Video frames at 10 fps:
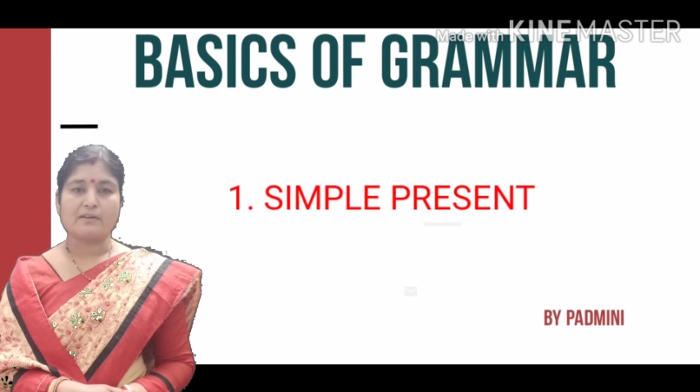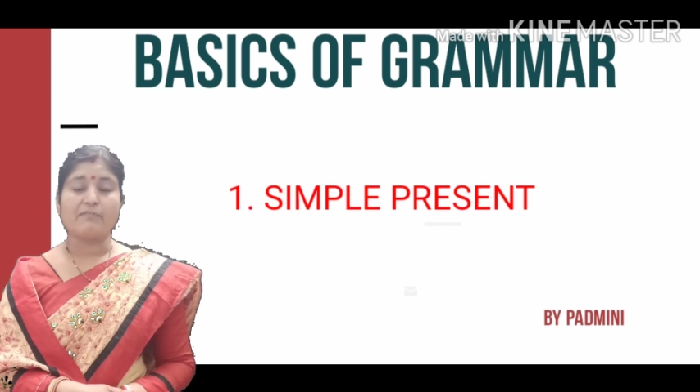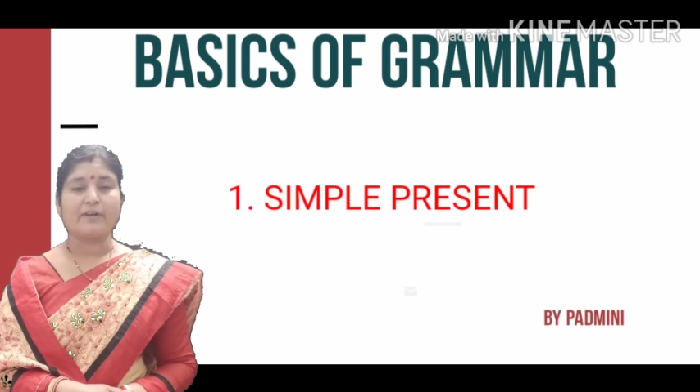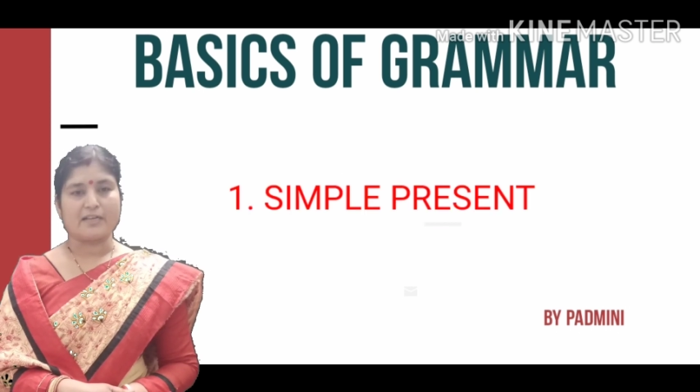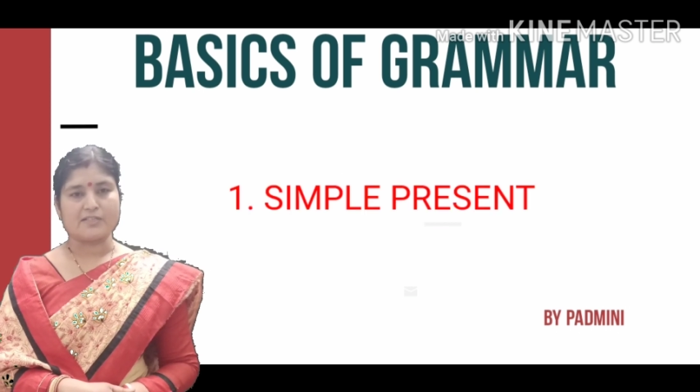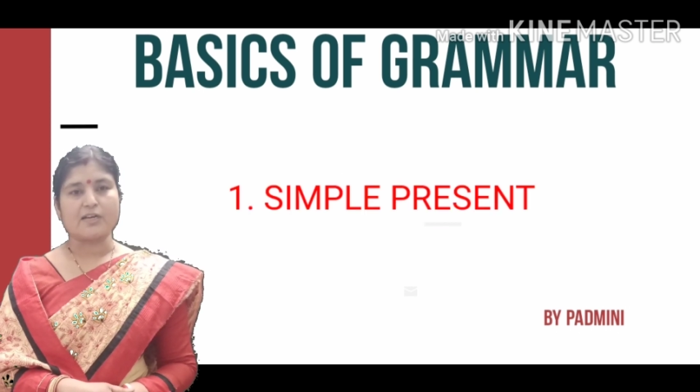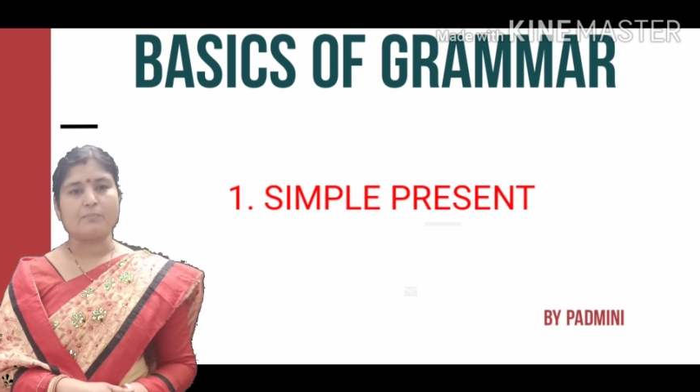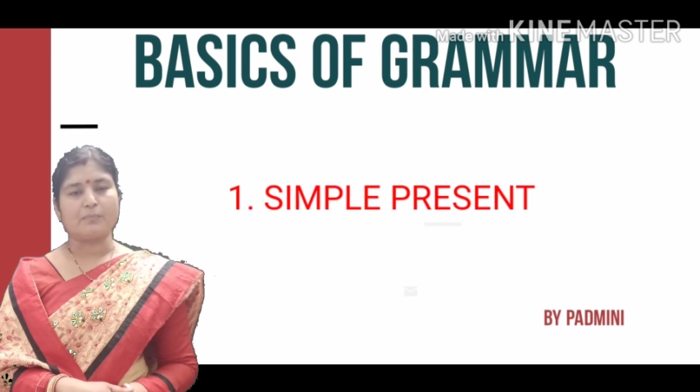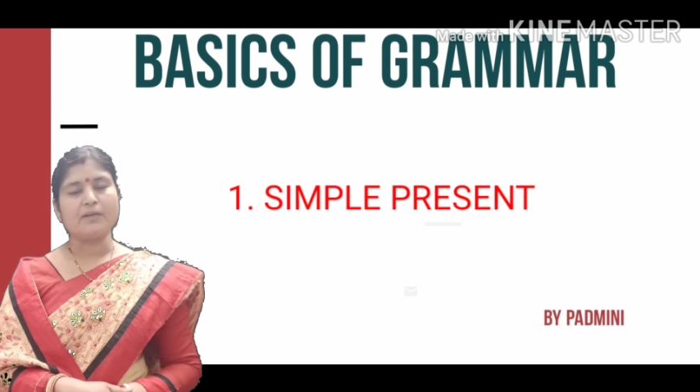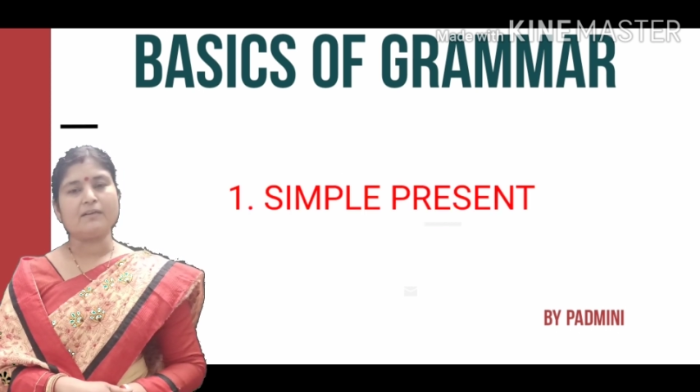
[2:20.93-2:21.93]
For
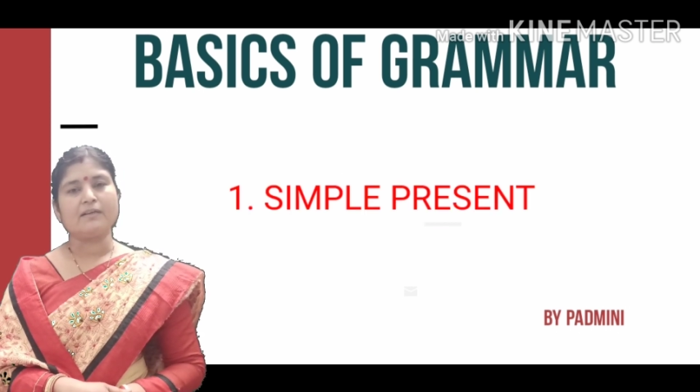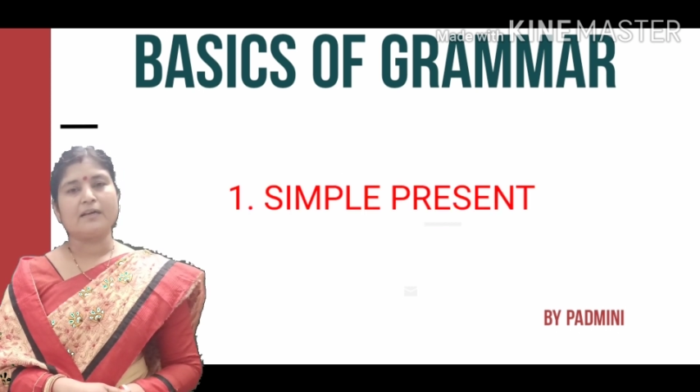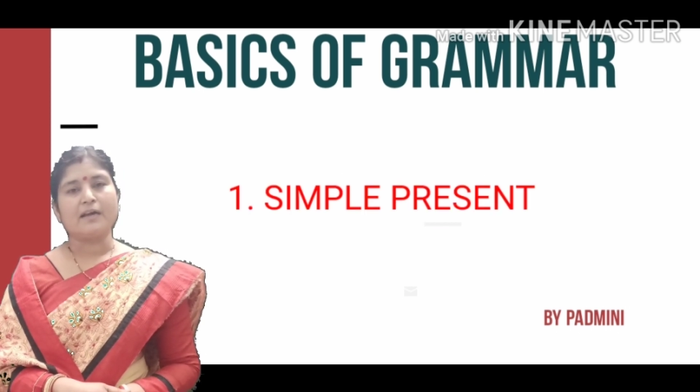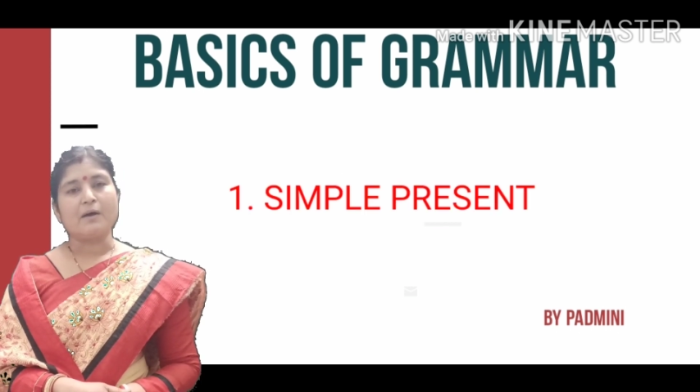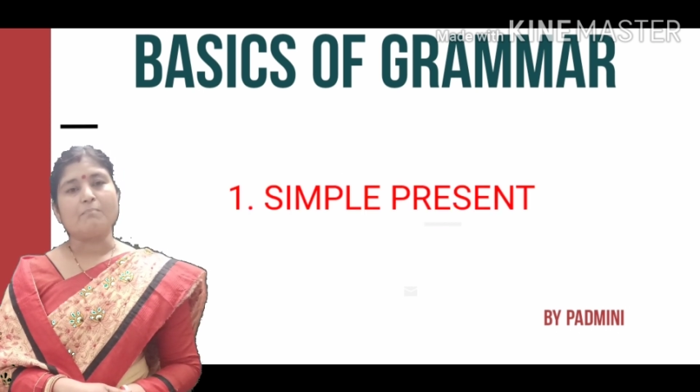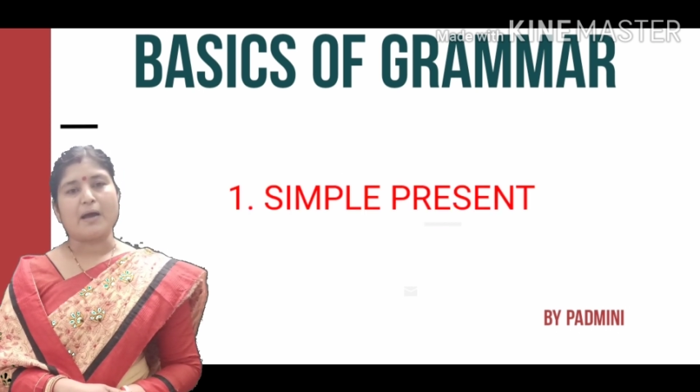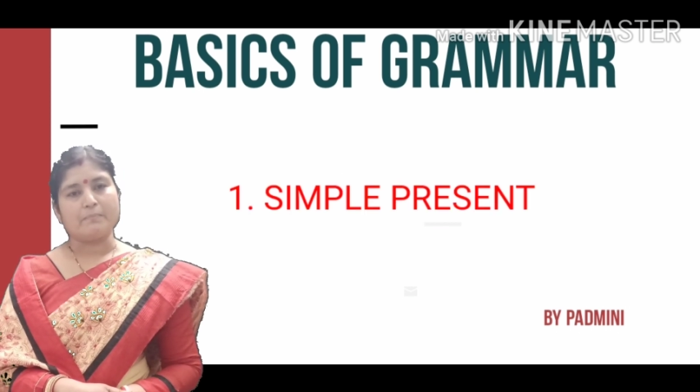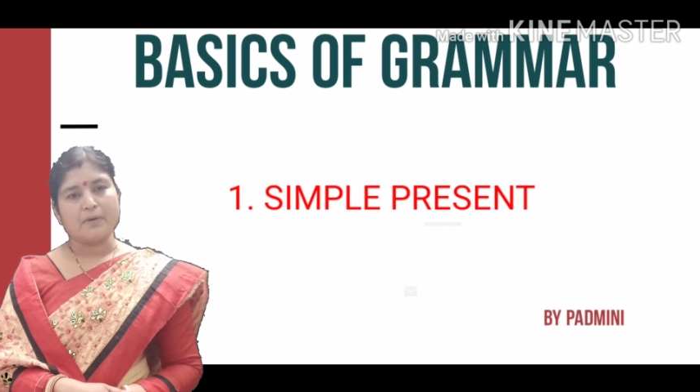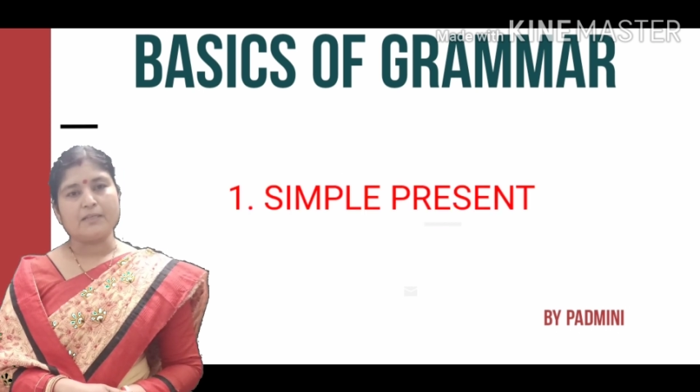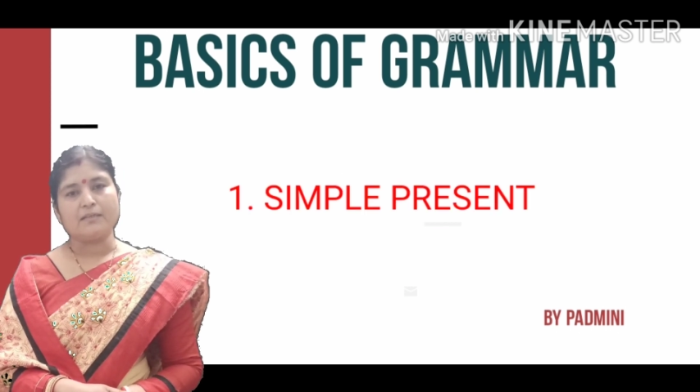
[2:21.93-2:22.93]
example, my
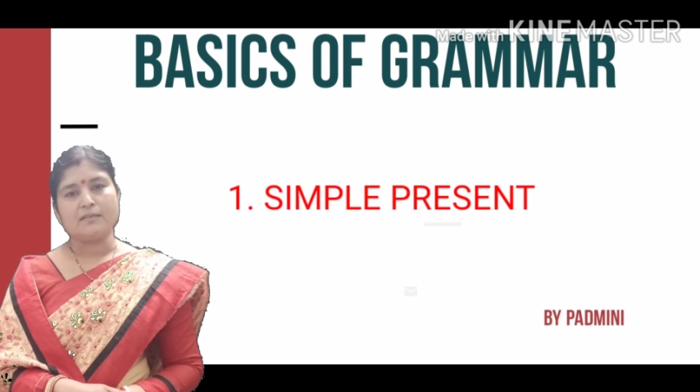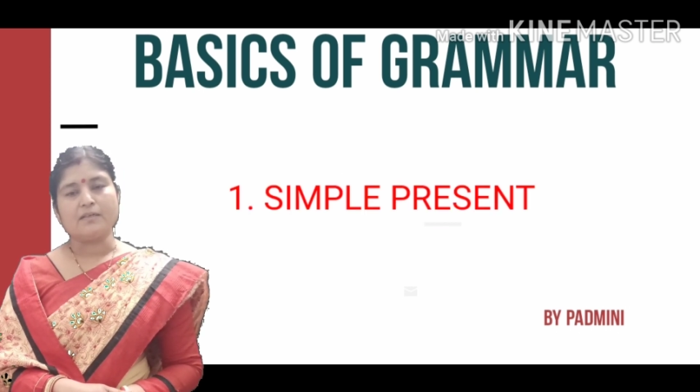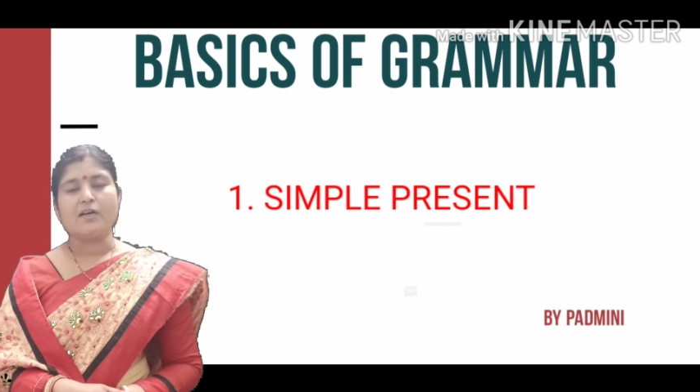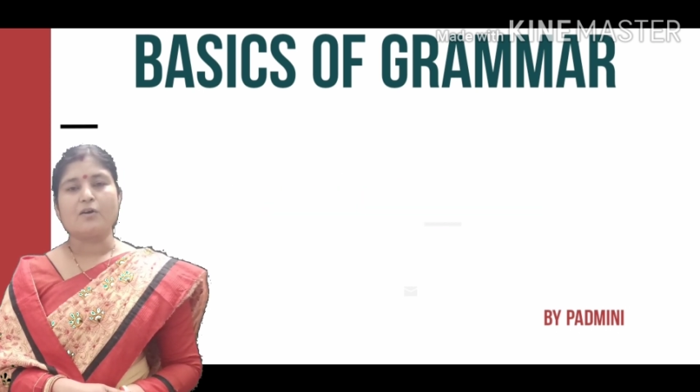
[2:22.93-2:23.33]
mother